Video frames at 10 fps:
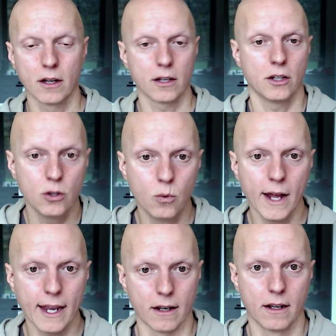you
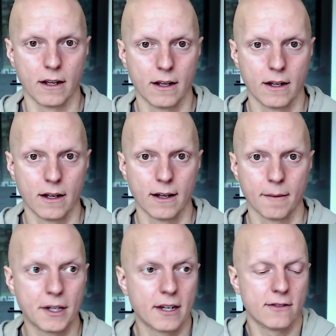win.
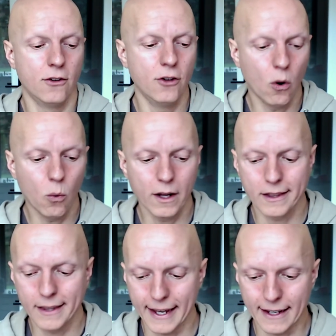Because no one
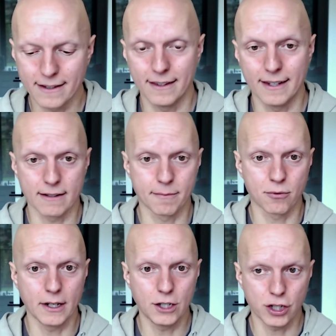likes
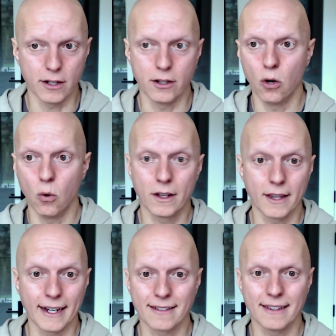desperation. No one
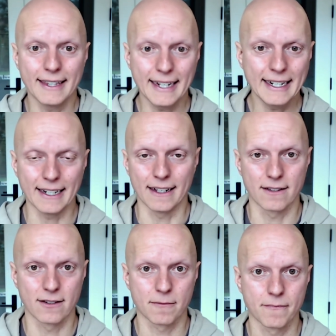likes
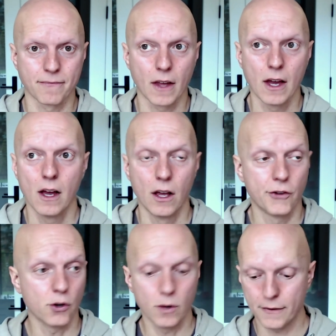neediness.
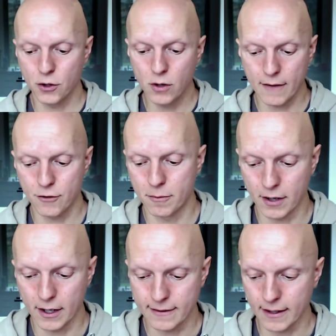So if you have your
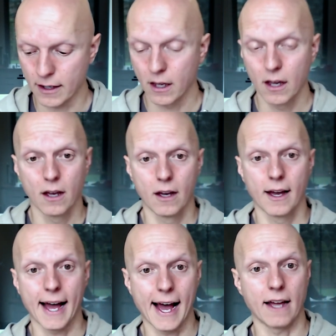pricing
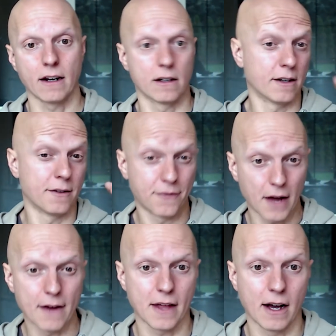at
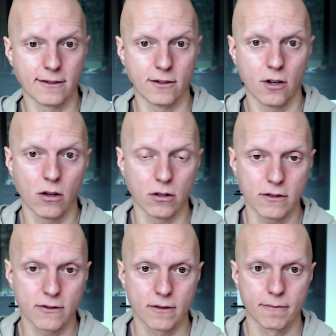five thousand
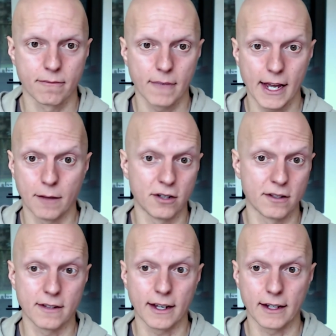dollars and the
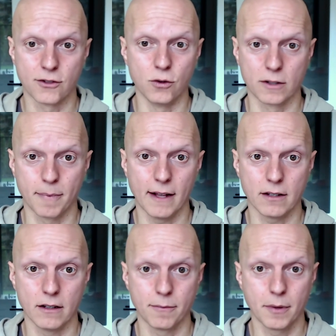person's like, it's too
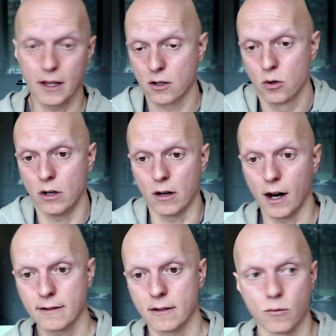expensive, be like, cool,
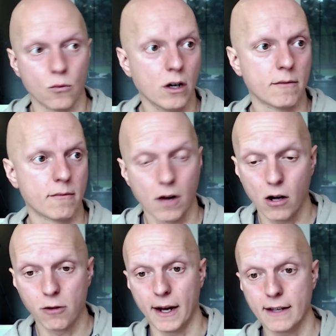awesome. Well, all
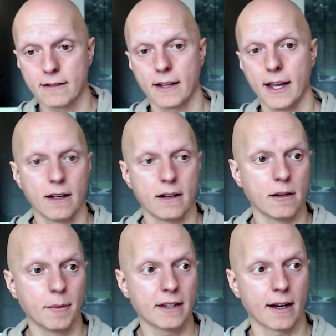the best. And in the
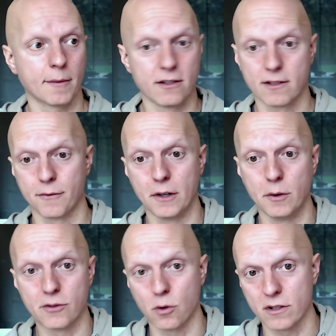meantime, here's some free
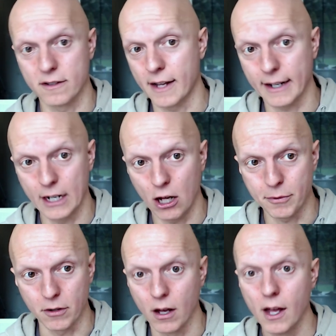resources that can help
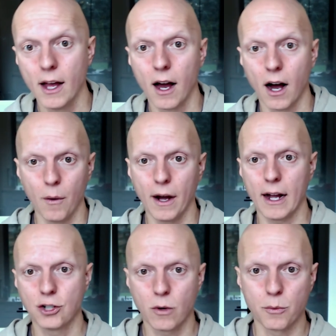you. I
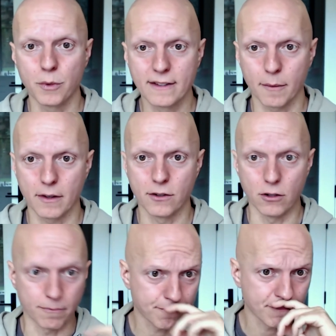actually want to read something to
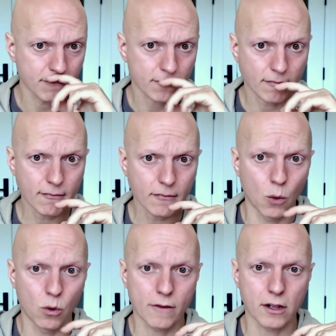you.
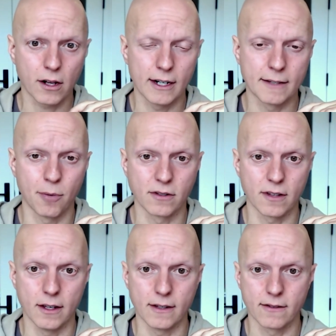One of our clients posted
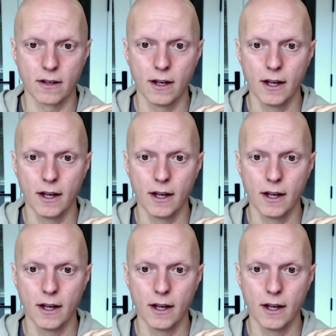this